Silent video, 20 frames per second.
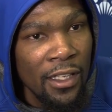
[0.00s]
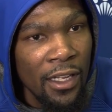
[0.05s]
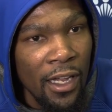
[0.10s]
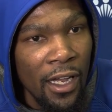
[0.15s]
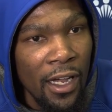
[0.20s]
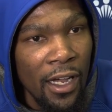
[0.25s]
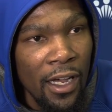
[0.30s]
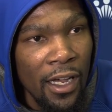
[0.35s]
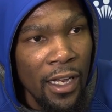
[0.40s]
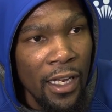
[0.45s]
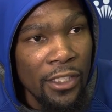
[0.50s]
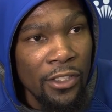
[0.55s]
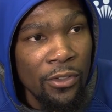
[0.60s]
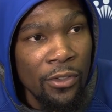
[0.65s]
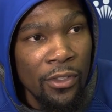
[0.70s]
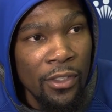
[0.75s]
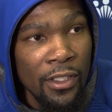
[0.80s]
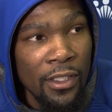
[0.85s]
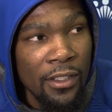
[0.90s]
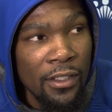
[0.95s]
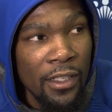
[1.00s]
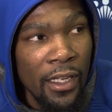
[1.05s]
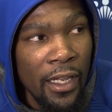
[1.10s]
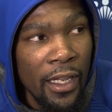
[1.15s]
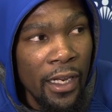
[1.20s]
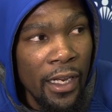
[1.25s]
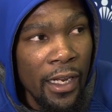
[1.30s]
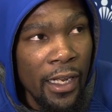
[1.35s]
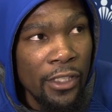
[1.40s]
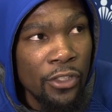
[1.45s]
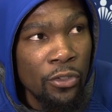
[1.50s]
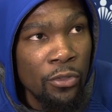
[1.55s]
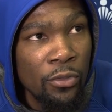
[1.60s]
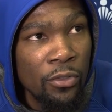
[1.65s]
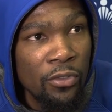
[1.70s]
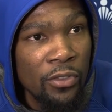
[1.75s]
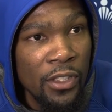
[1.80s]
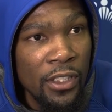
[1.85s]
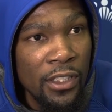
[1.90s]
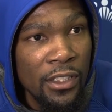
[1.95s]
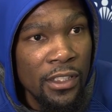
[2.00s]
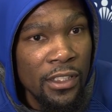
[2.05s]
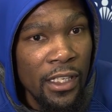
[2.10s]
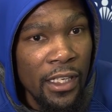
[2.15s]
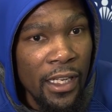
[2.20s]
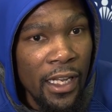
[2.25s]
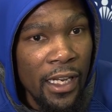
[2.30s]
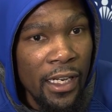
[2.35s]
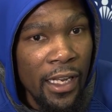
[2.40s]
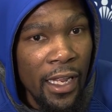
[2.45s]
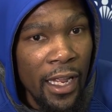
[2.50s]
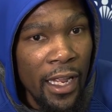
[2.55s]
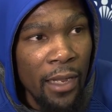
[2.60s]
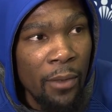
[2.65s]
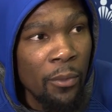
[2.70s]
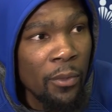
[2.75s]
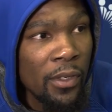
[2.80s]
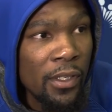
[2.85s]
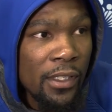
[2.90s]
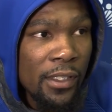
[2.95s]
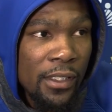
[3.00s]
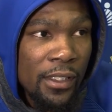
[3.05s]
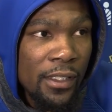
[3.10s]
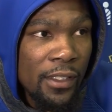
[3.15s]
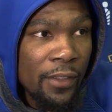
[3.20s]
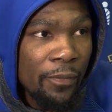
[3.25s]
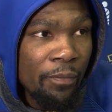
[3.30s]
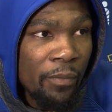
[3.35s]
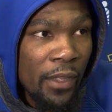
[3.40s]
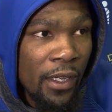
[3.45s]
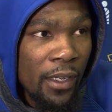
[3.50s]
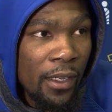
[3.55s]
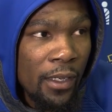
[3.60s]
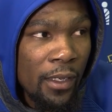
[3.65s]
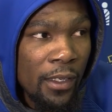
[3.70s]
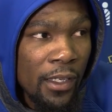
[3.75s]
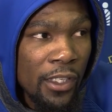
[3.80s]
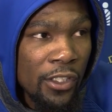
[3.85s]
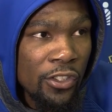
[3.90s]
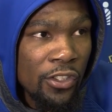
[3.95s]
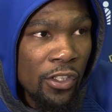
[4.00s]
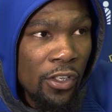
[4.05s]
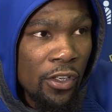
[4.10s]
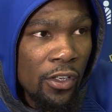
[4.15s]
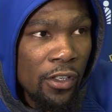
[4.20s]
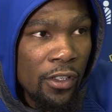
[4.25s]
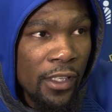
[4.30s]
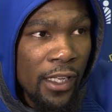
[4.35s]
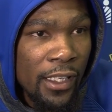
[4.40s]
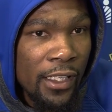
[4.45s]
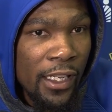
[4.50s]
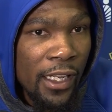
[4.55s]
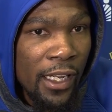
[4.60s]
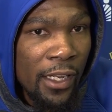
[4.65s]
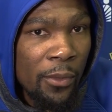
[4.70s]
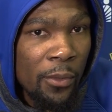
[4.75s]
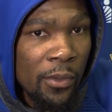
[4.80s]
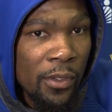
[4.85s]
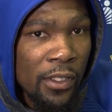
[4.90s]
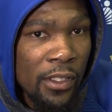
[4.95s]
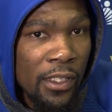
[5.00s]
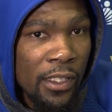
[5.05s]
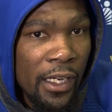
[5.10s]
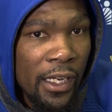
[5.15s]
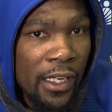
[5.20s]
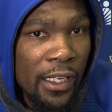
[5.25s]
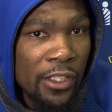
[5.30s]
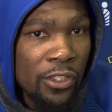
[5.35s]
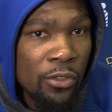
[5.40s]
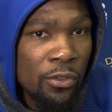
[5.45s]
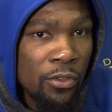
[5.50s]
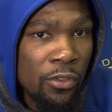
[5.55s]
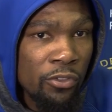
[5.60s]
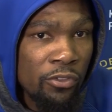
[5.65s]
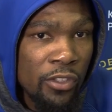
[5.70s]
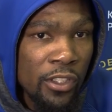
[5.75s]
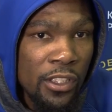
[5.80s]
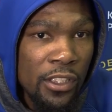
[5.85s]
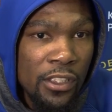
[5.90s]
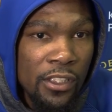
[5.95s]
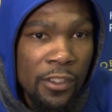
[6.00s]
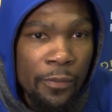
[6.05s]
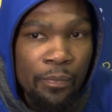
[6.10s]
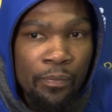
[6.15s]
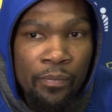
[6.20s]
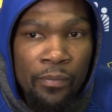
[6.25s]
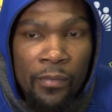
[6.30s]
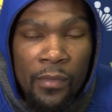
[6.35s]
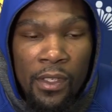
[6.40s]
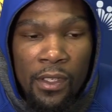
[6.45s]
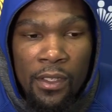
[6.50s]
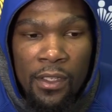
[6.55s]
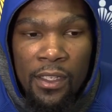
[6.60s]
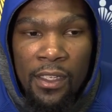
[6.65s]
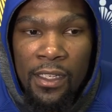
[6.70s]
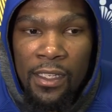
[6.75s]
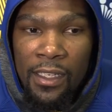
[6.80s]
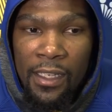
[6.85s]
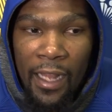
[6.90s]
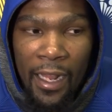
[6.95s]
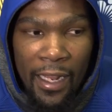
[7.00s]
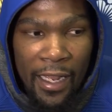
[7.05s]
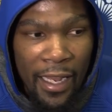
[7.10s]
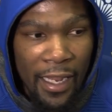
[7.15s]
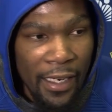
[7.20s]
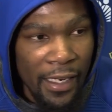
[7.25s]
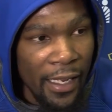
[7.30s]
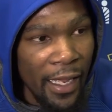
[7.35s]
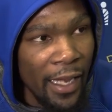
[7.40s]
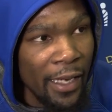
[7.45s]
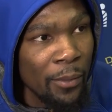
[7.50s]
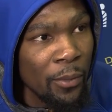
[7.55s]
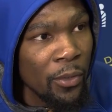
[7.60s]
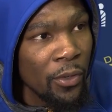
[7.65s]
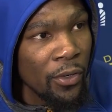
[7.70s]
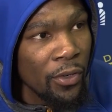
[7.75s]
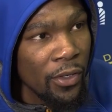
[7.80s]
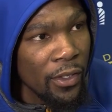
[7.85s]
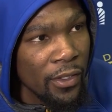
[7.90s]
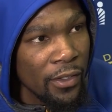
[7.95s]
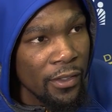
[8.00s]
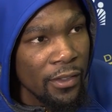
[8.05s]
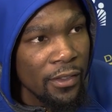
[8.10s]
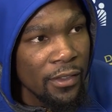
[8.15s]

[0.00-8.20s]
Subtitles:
They scored, and they got two threes, and they got an and one. Gasol got the and one, and they hit two threes, and that kind of got them going.